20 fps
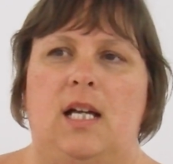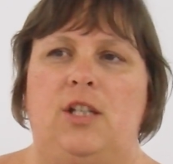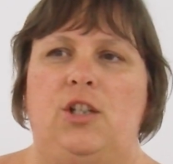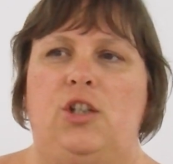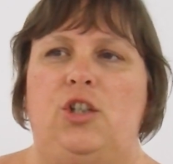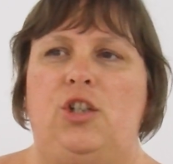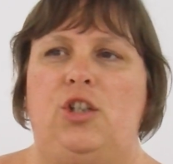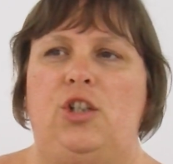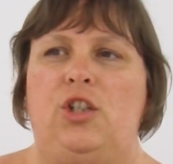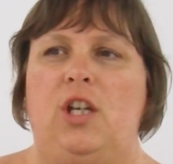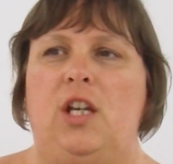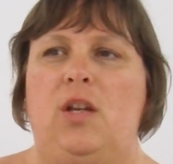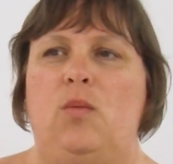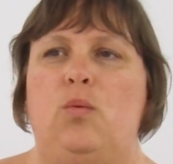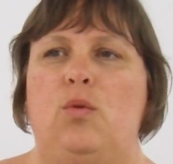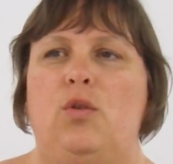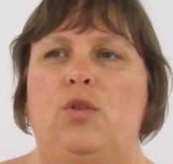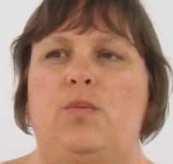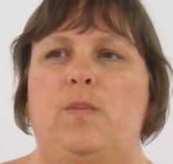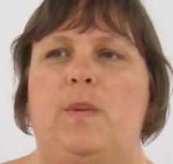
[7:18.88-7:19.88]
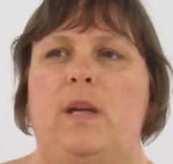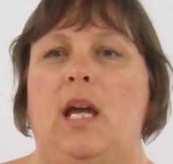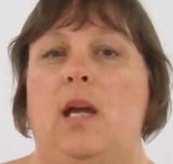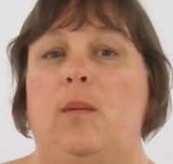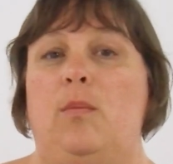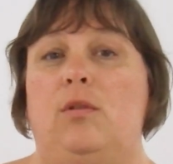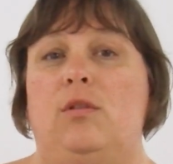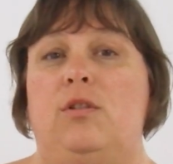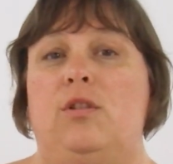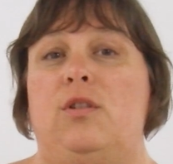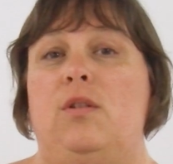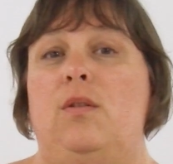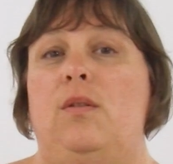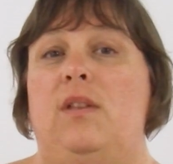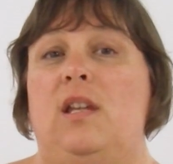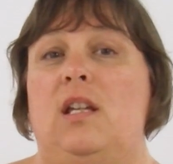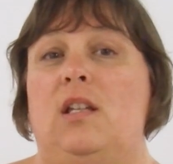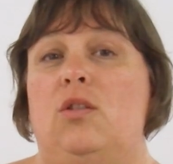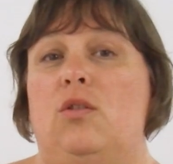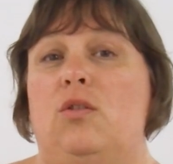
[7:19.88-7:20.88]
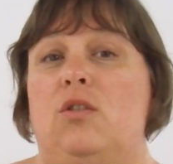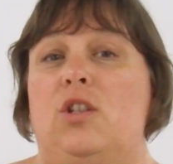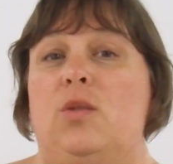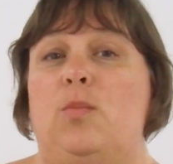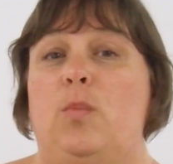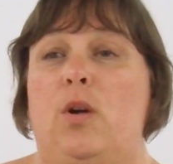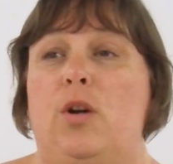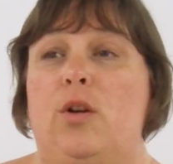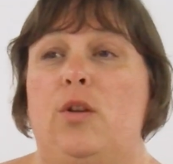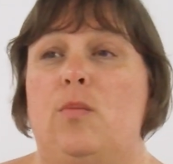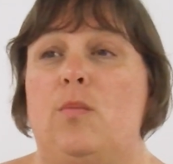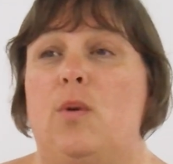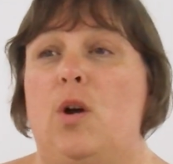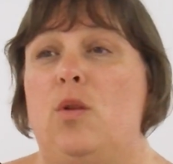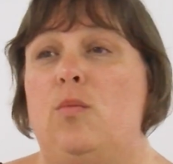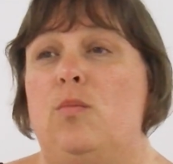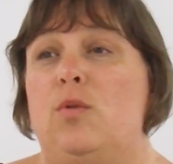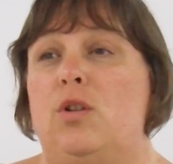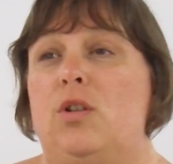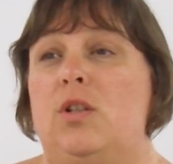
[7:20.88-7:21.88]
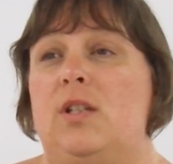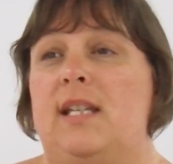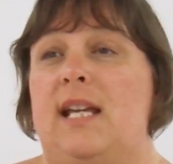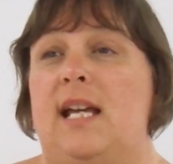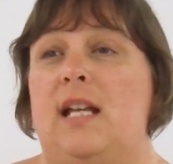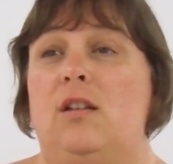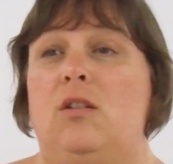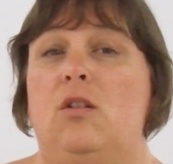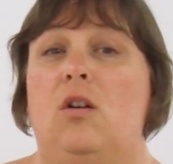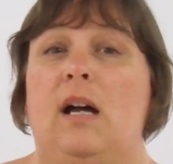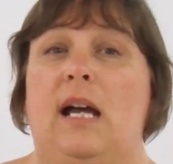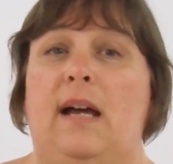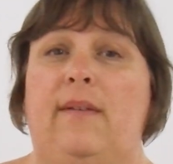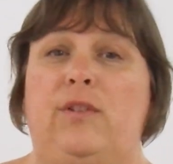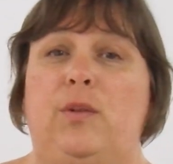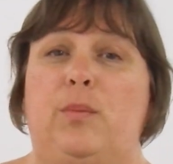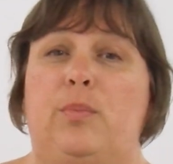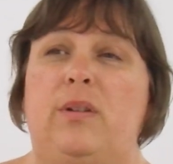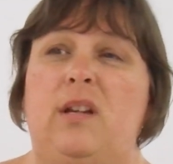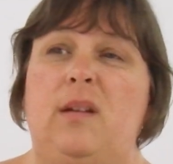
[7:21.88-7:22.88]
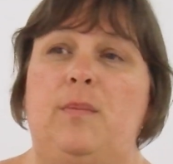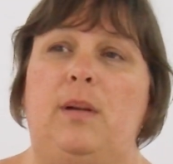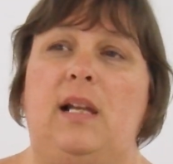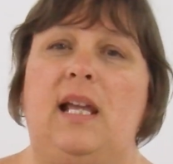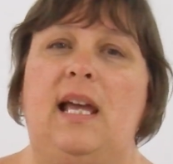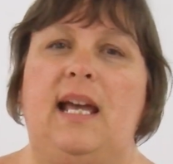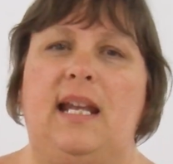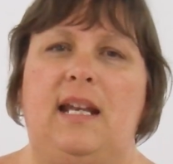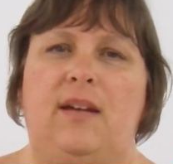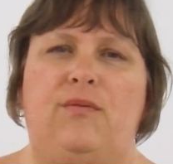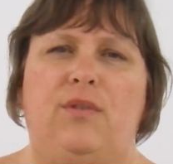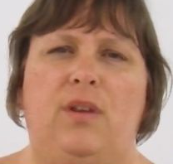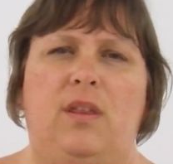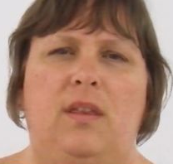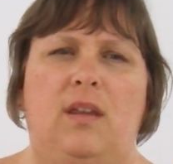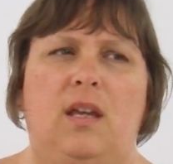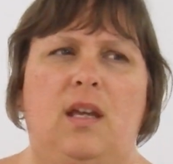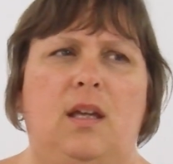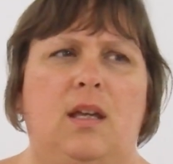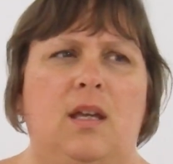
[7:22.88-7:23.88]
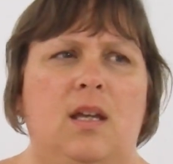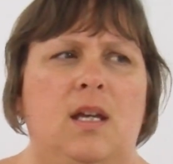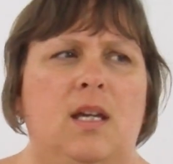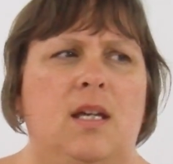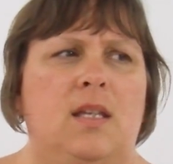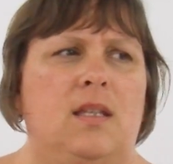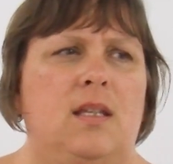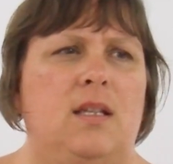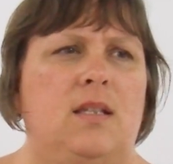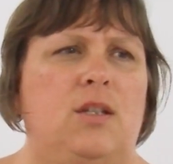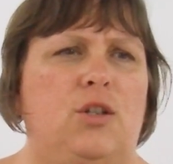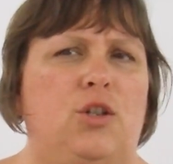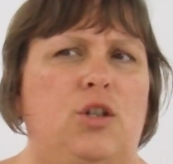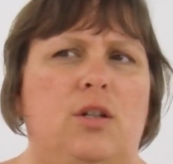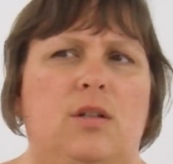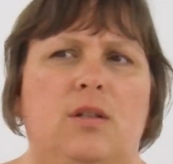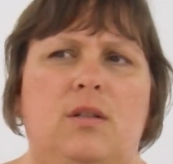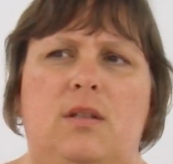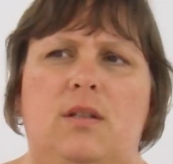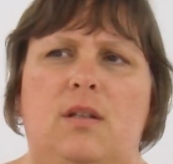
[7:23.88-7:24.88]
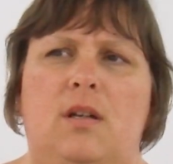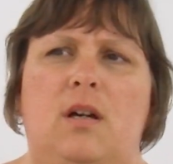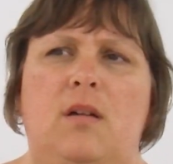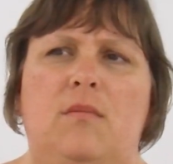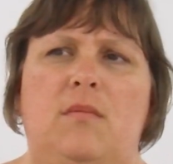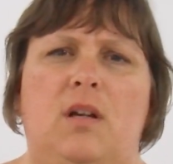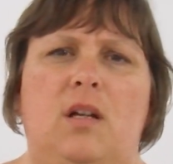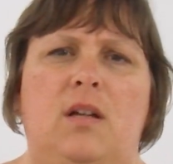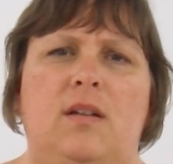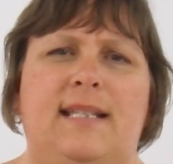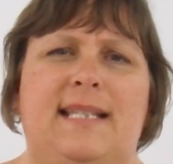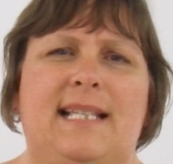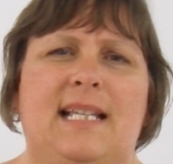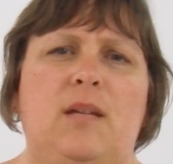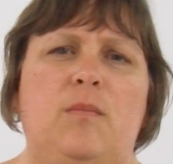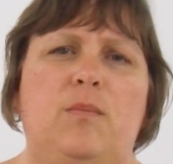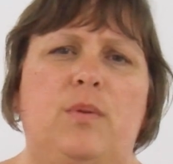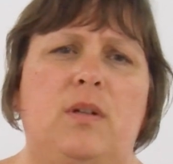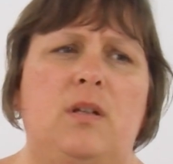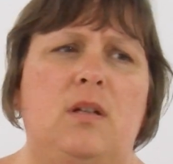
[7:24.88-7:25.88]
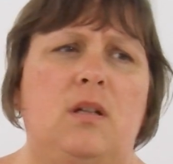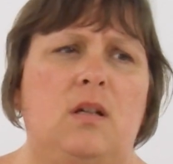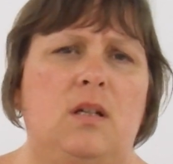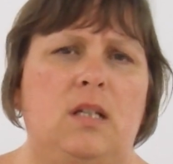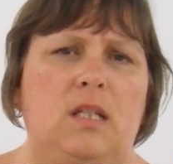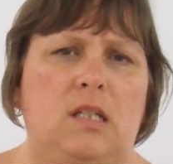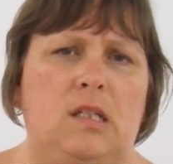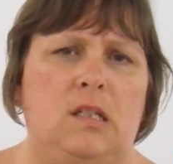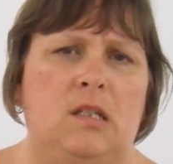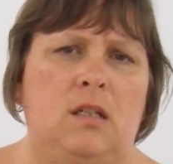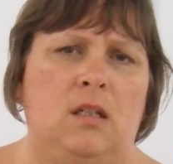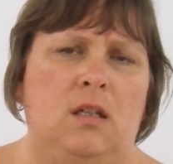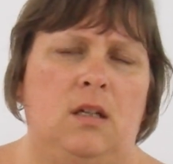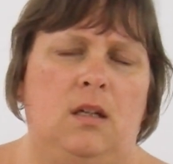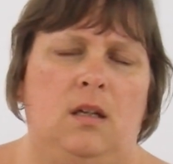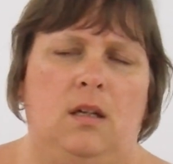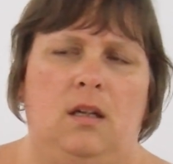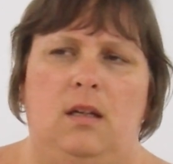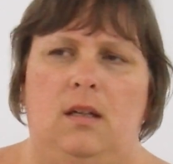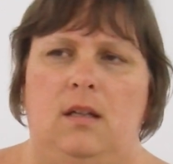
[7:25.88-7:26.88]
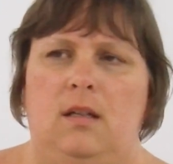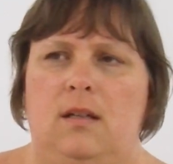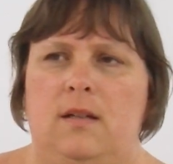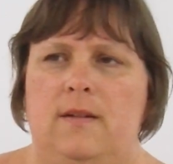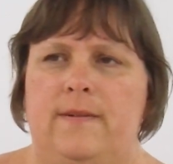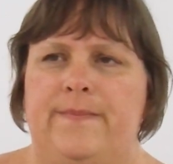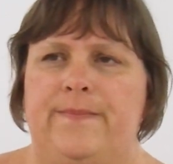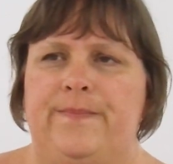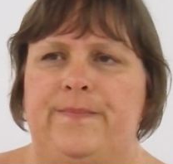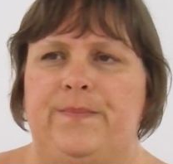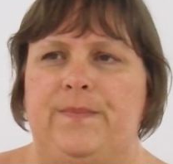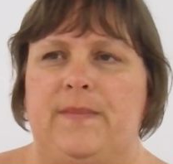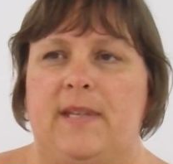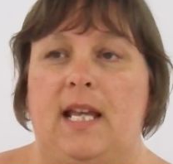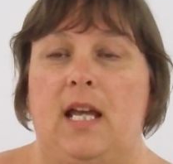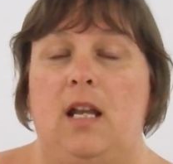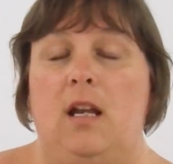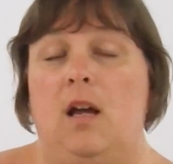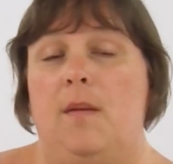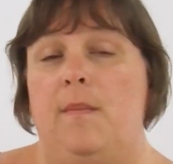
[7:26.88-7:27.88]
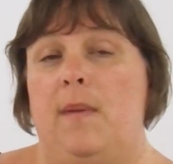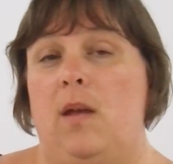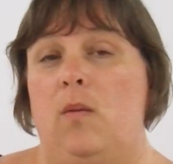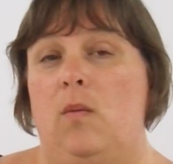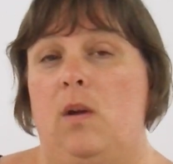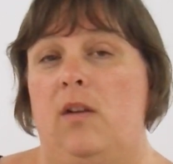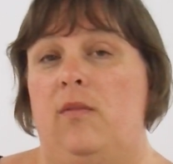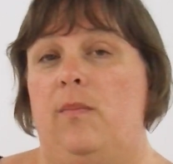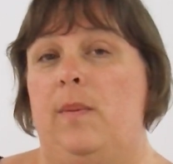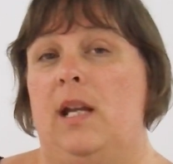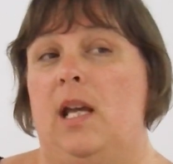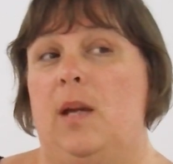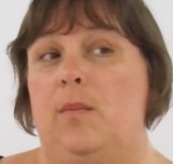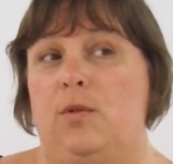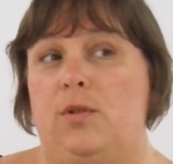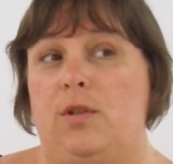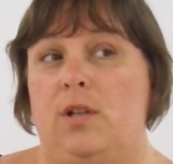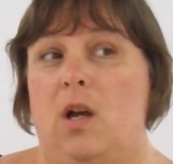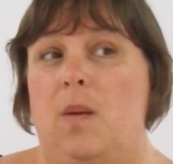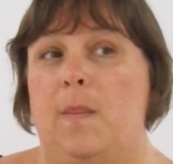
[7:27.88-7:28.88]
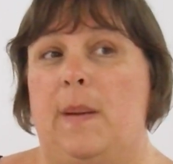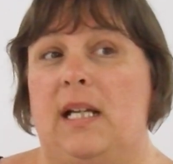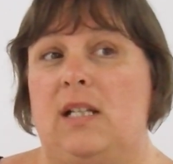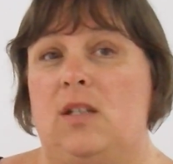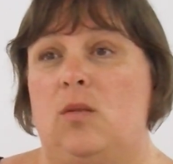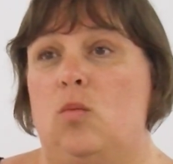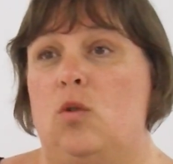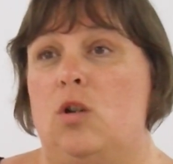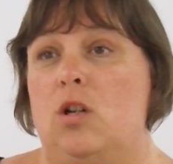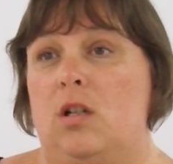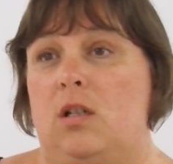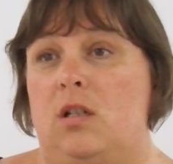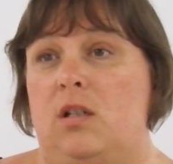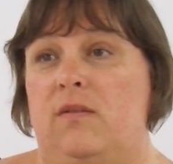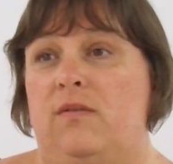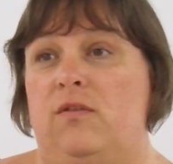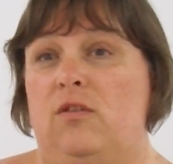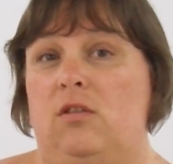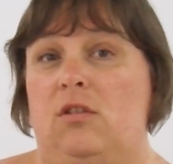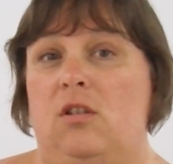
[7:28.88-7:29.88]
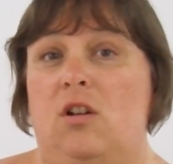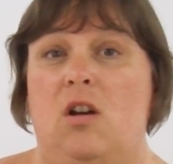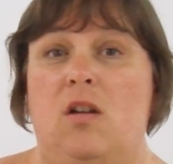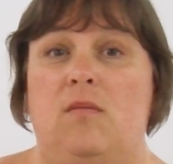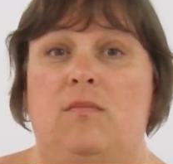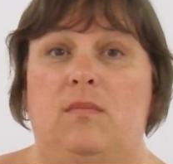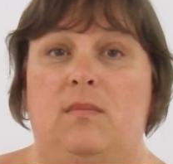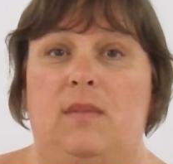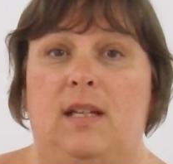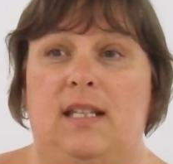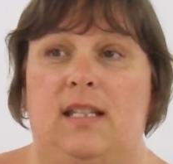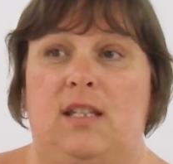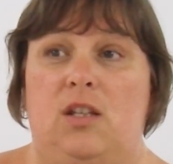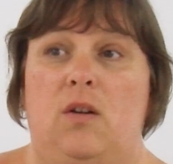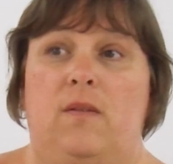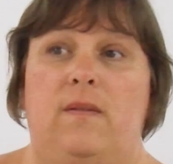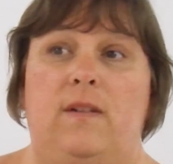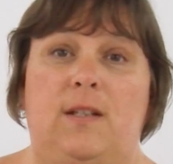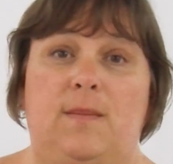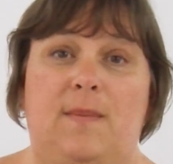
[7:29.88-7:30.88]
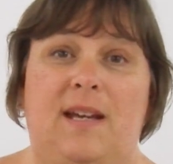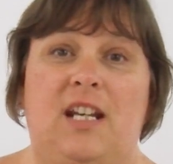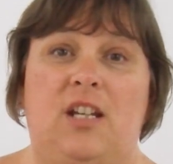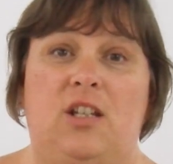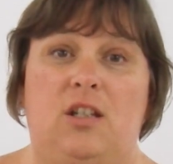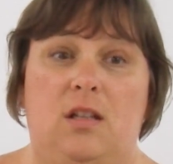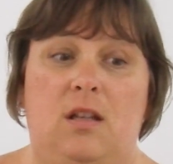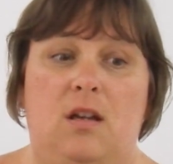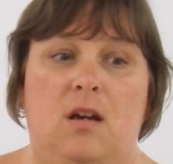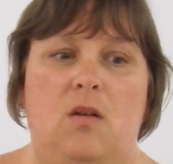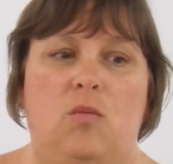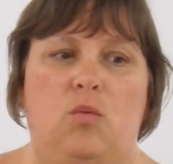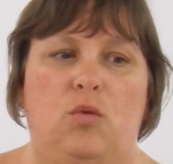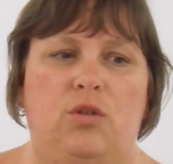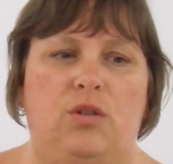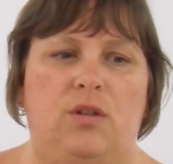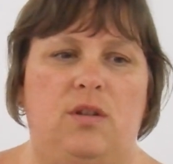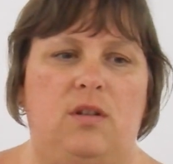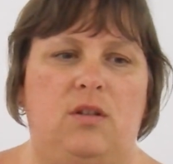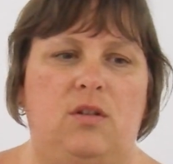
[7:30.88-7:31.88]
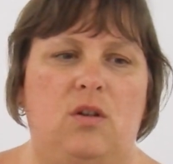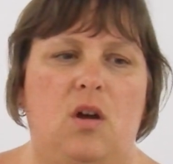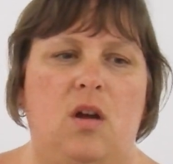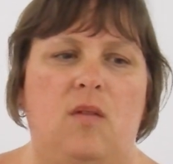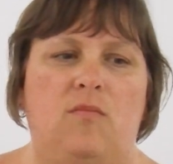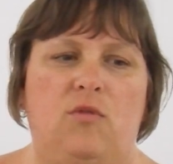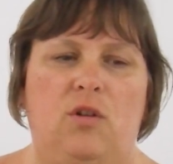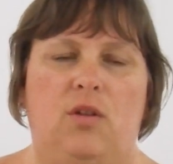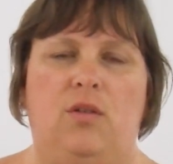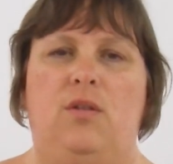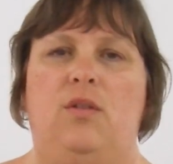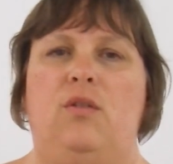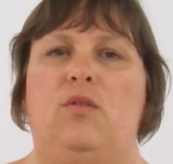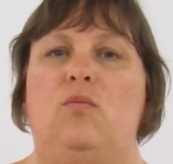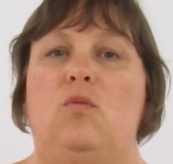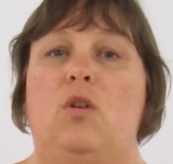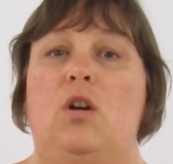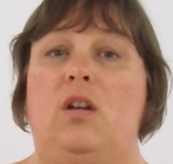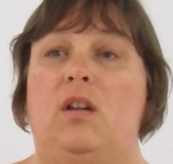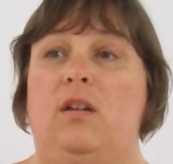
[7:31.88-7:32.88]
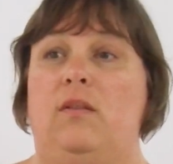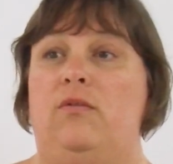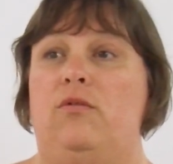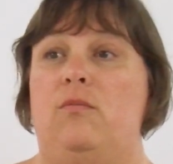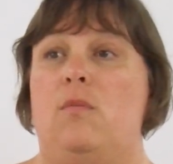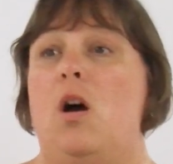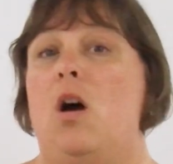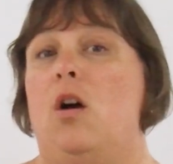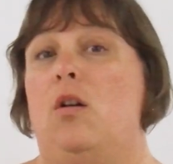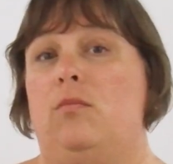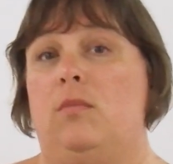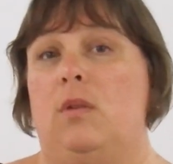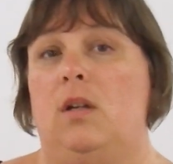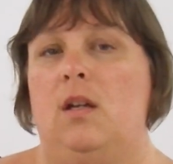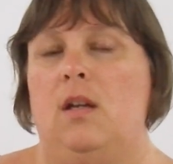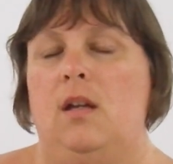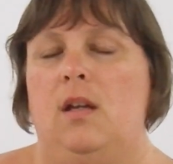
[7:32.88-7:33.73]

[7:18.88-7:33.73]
she would be able to do things on the spur of the moment and not have to pre-plan everything. There's a chance that I might sleep at night, and I may well have been able to go back to work full-time as the office manager that I was at the time, rather than working from home.